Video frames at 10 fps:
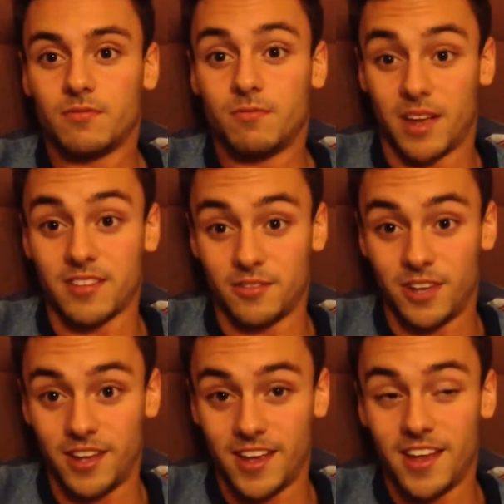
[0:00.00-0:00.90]

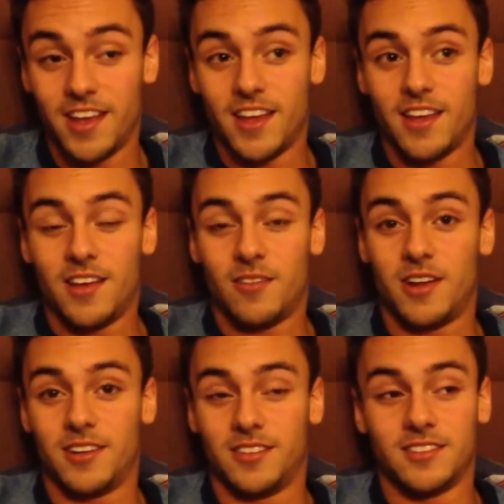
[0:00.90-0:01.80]
massively
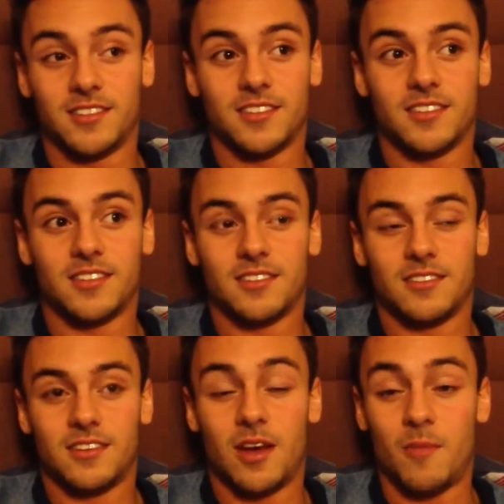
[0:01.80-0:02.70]
when
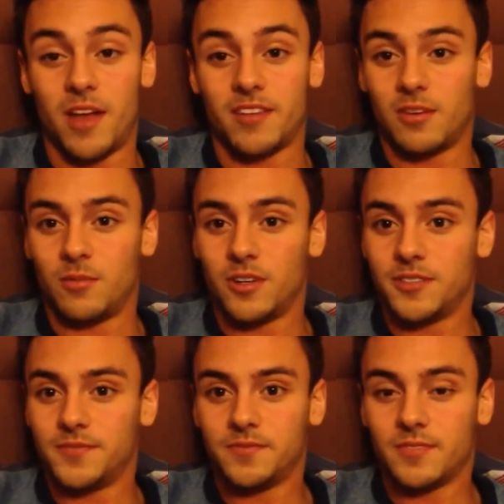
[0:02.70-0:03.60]
I met
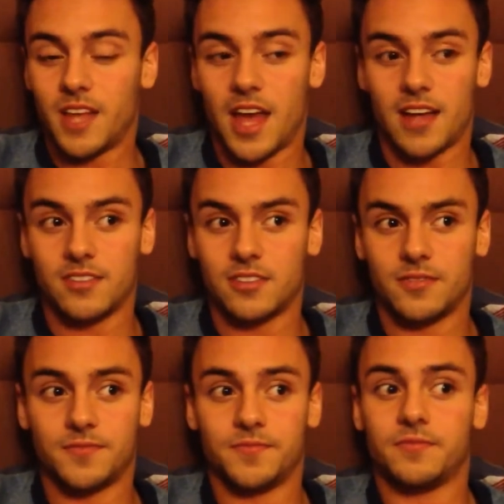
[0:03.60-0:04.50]
someone, and
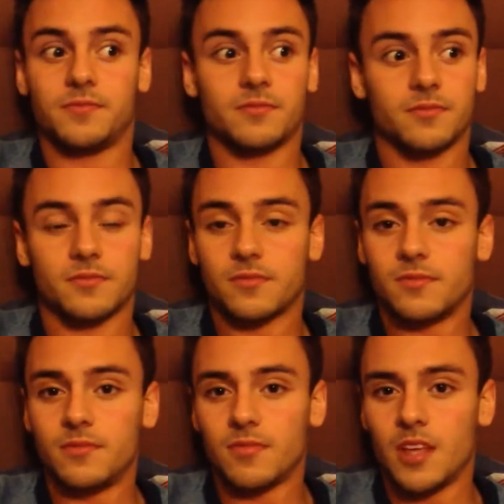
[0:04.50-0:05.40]

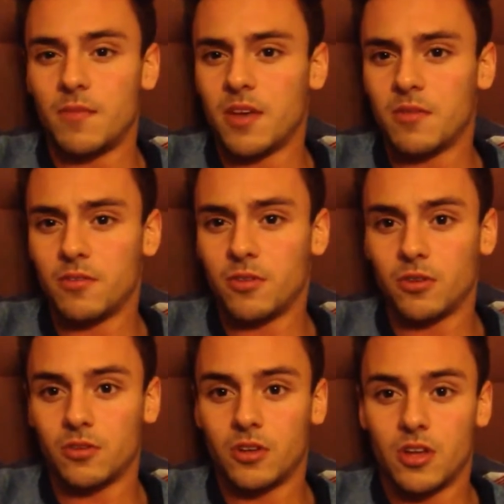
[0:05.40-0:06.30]
they make me
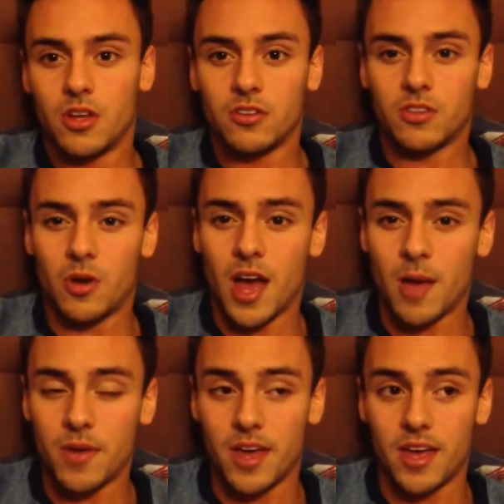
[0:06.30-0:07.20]
feel so
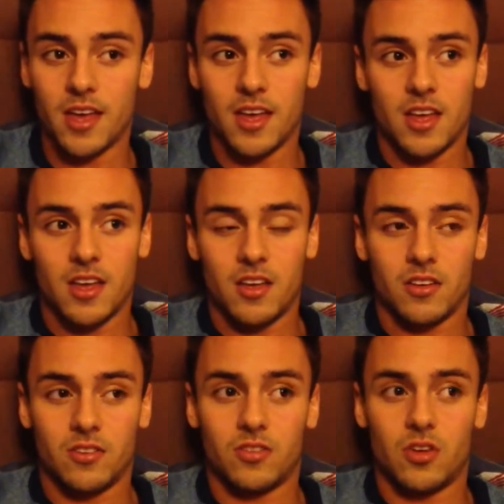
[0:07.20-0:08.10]
happy,
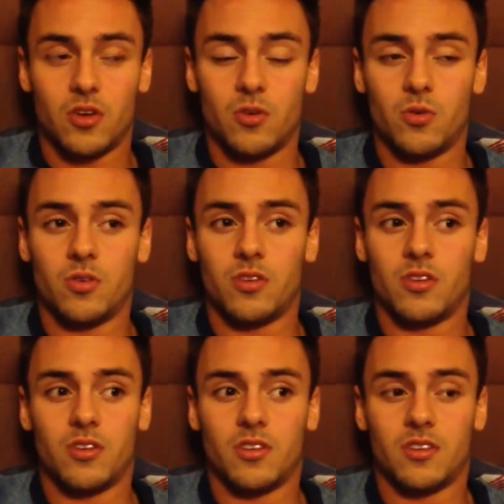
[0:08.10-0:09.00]
so
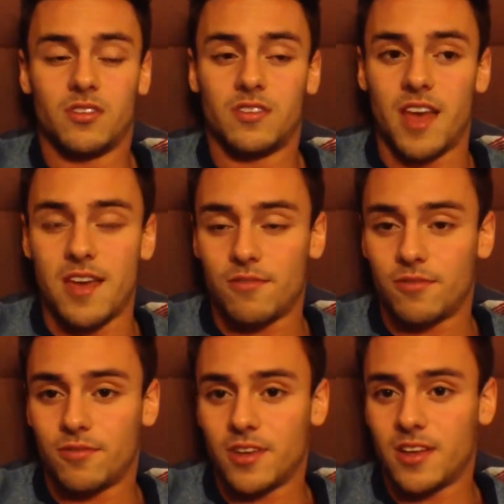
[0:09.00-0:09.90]

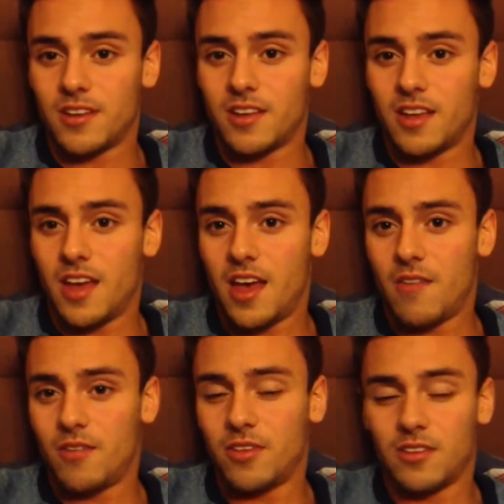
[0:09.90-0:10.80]
safe, and
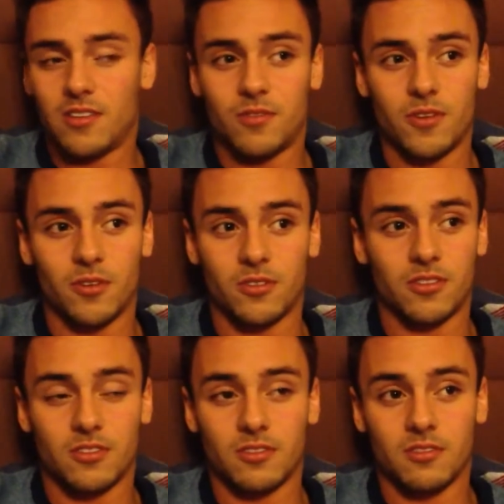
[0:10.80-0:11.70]
everything just
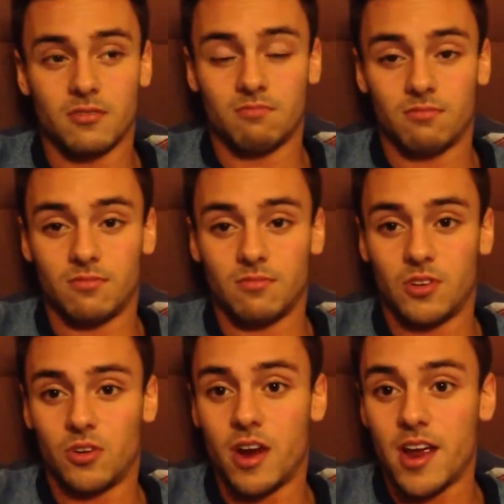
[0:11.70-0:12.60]
feels
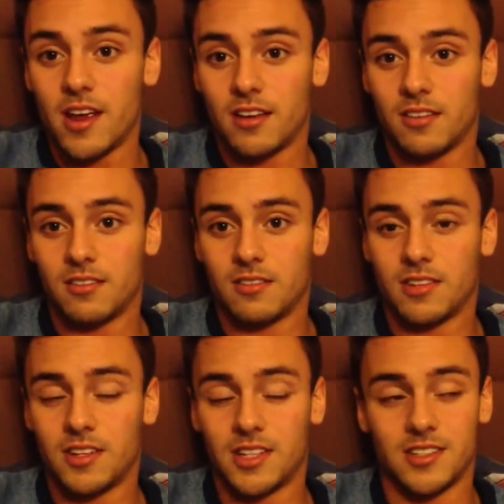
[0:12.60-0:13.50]
great.
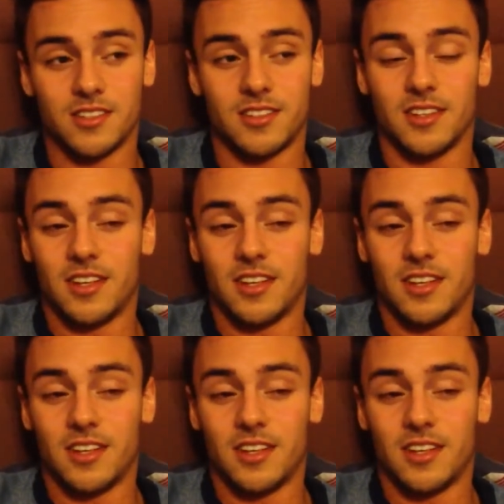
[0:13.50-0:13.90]
And